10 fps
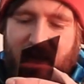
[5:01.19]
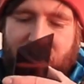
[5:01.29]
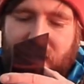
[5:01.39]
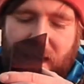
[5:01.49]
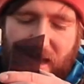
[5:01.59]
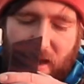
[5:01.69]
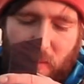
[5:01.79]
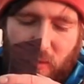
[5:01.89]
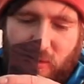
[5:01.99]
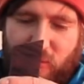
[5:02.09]
It's the
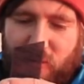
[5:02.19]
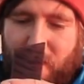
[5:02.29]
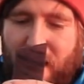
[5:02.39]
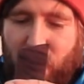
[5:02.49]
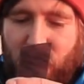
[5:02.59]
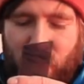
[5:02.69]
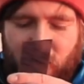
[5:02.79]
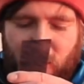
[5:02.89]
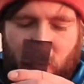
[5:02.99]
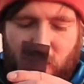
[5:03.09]
100 by
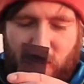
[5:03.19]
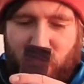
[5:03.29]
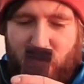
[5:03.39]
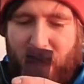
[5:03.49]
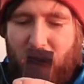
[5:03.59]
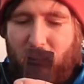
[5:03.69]
100 or 100 by